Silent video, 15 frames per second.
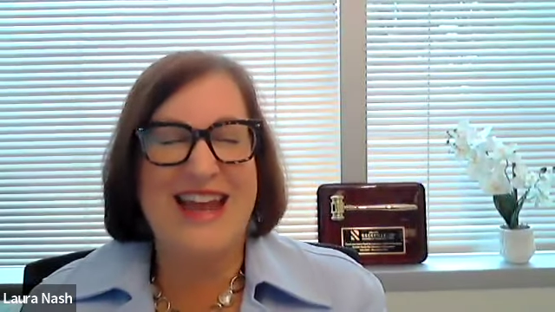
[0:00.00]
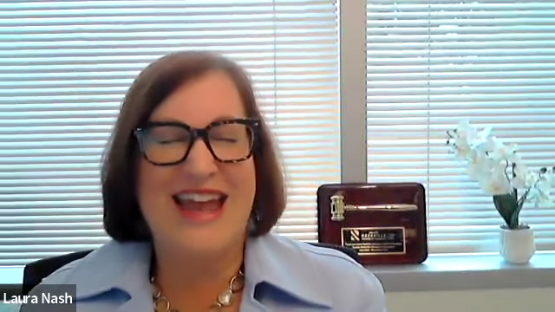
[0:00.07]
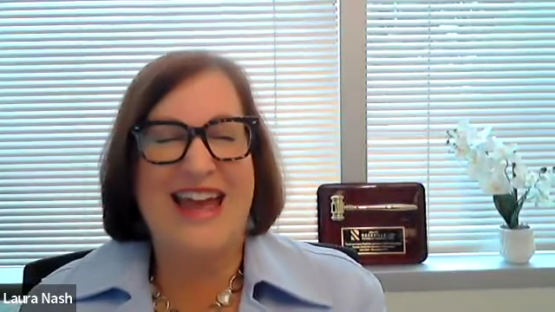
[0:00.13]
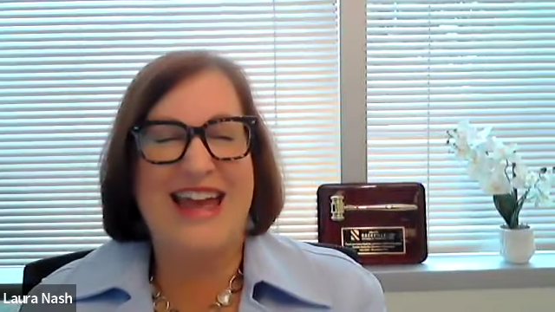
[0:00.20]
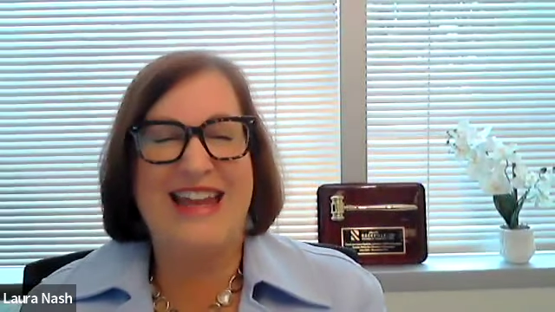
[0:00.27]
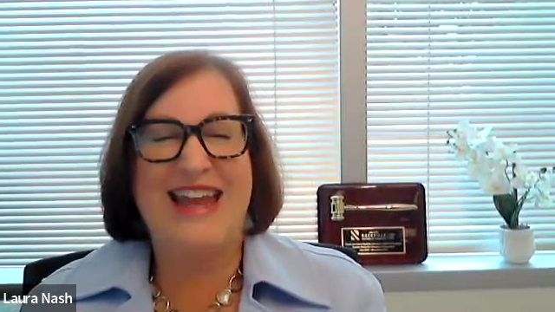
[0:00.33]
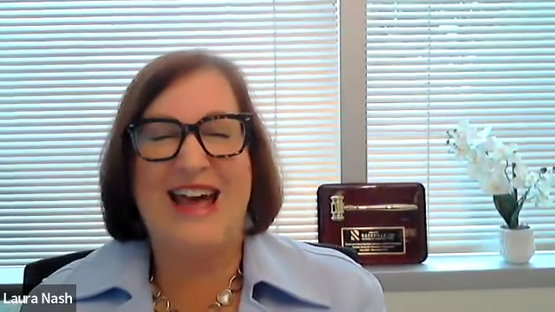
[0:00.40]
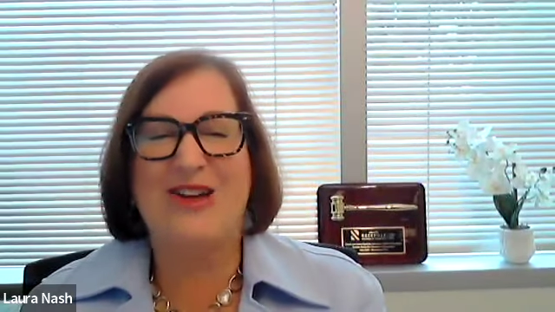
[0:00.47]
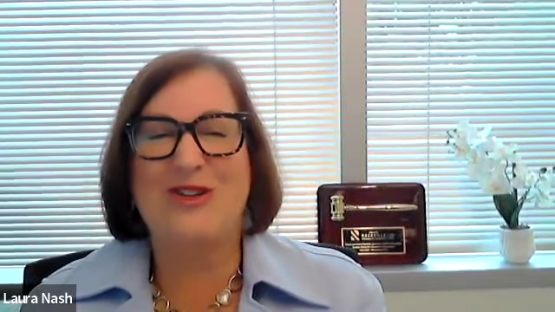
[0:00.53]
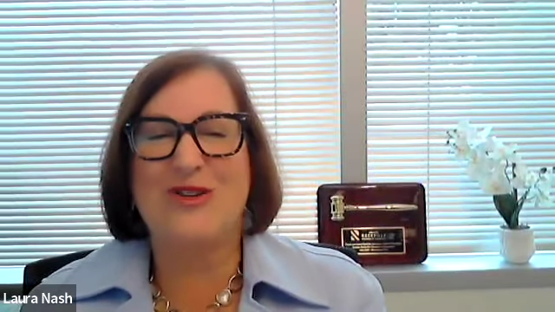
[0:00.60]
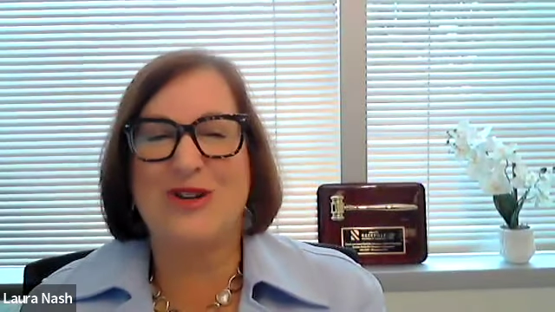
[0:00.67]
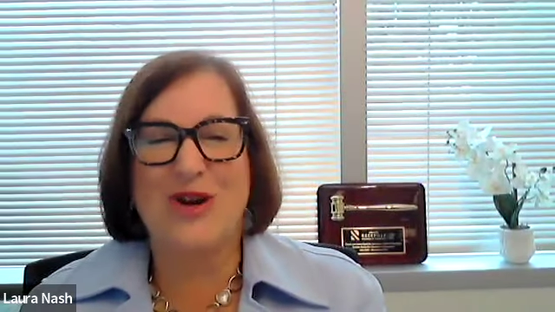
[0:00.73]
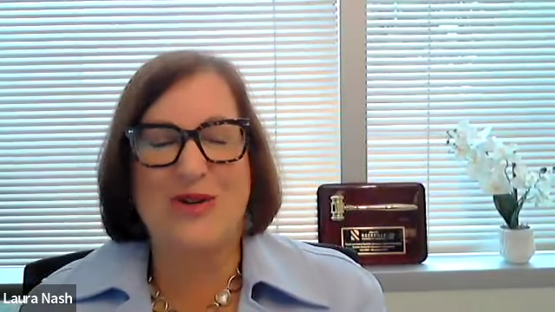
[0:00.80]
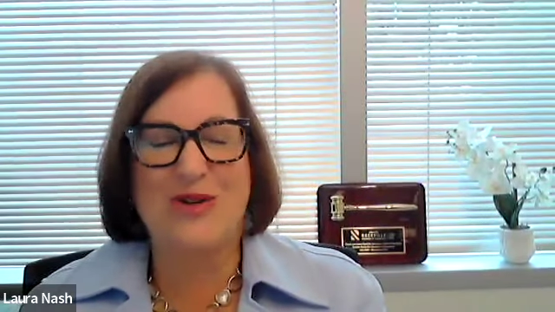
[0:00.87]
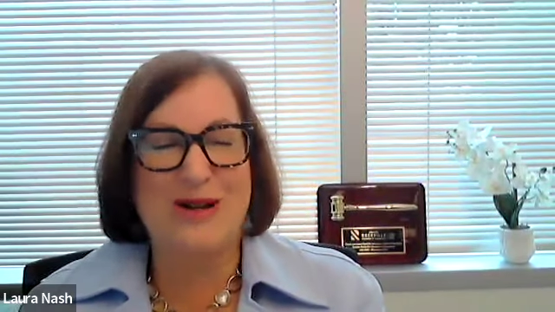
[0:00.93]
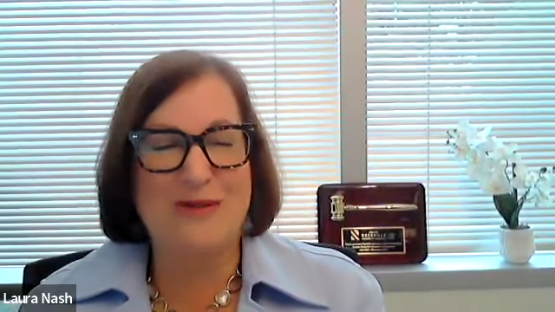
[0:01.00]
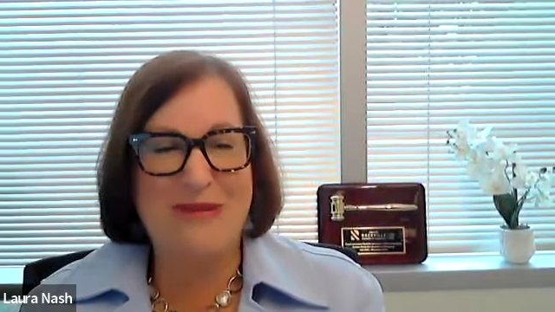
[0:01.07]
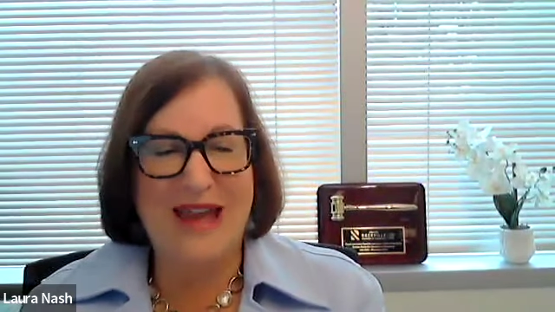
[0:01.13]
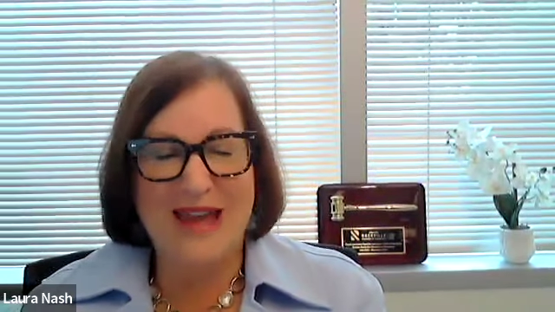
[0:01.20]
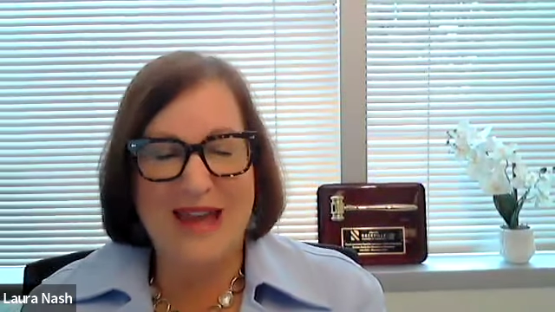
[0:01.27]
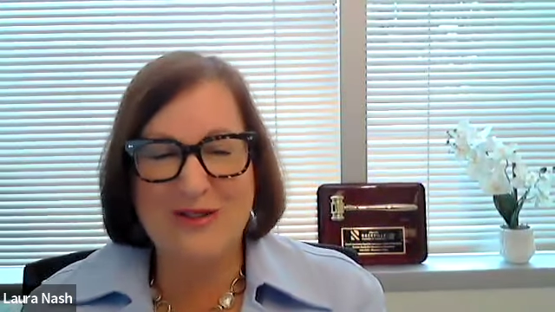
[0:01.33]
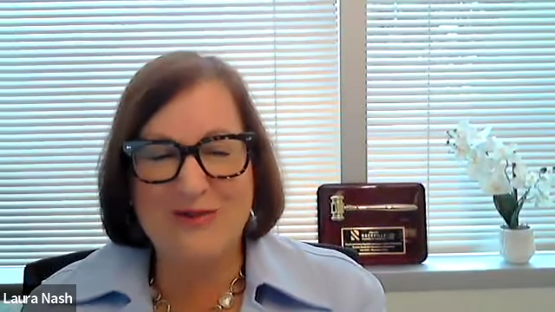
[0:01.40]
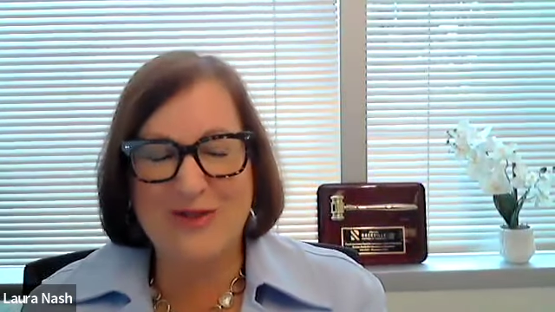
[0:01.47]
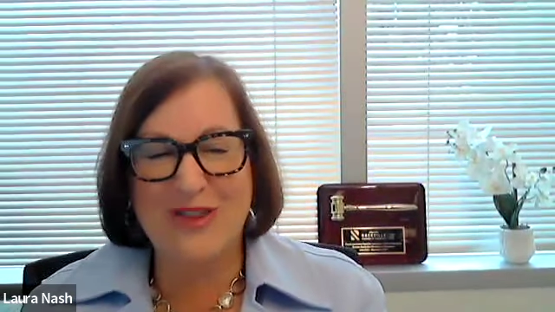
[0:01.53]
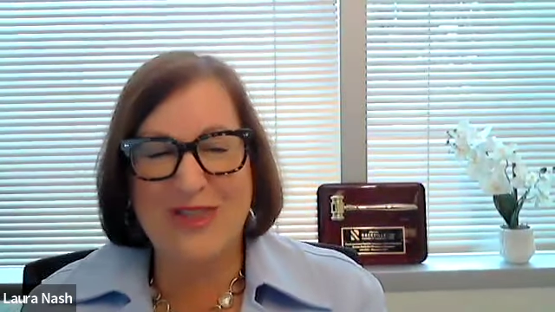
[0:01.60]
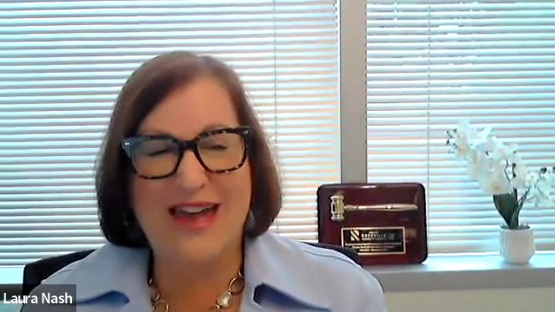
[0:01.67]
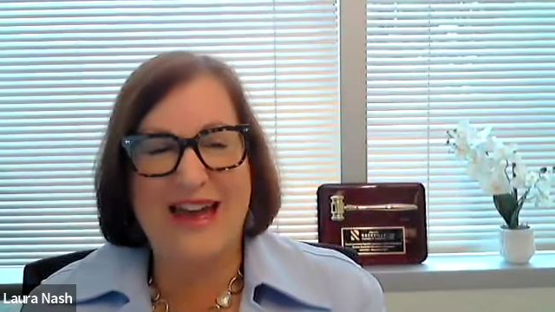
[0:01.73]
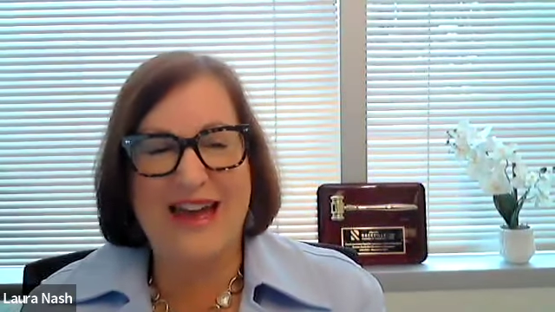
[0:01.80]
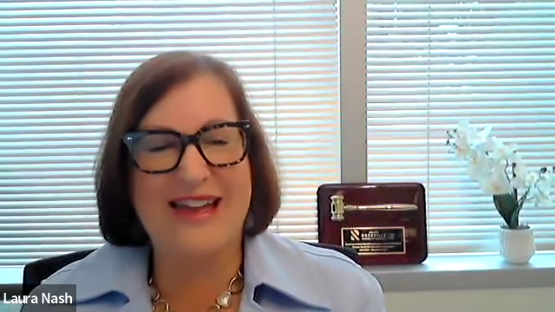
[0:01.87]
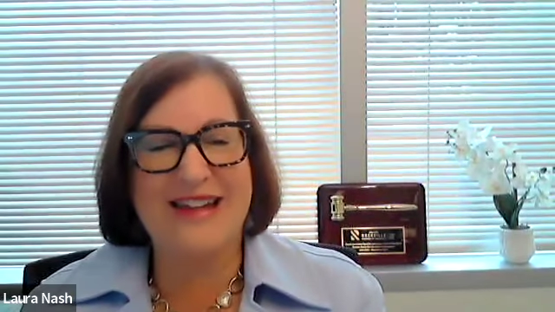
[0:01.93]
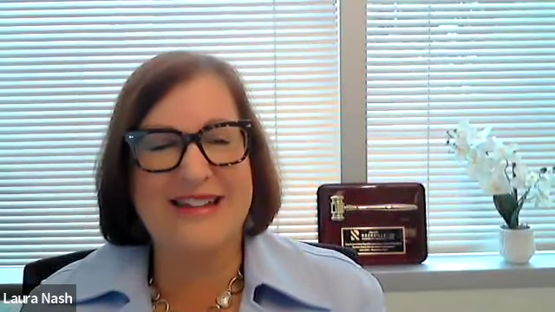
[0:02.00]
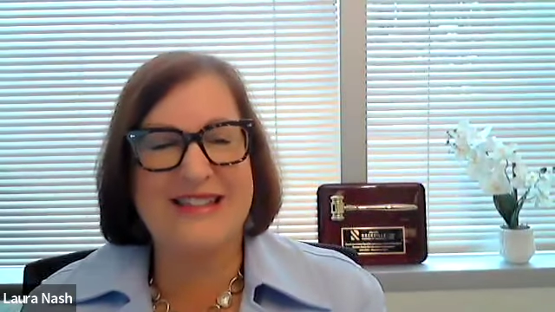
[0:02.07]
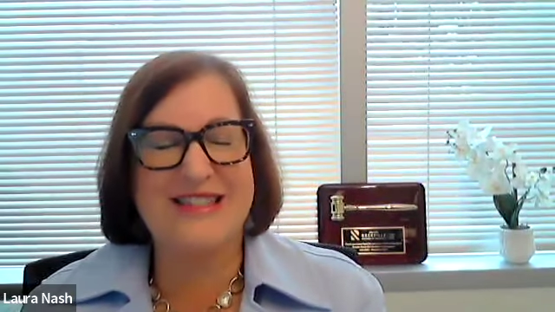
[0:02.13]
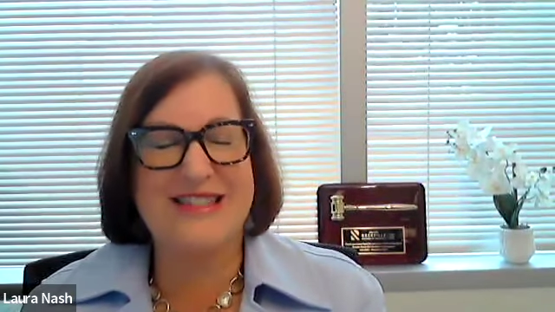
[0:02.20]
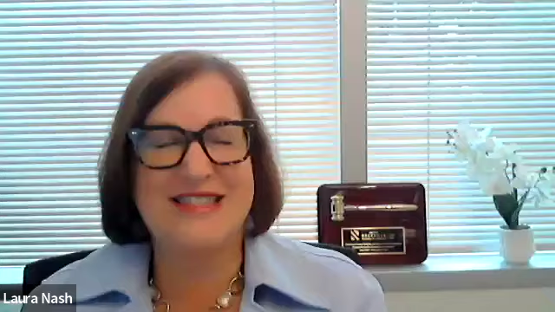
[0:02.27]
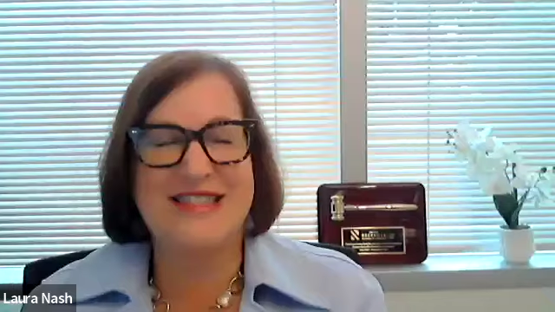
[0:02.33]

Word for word: and how you're going to pay for that.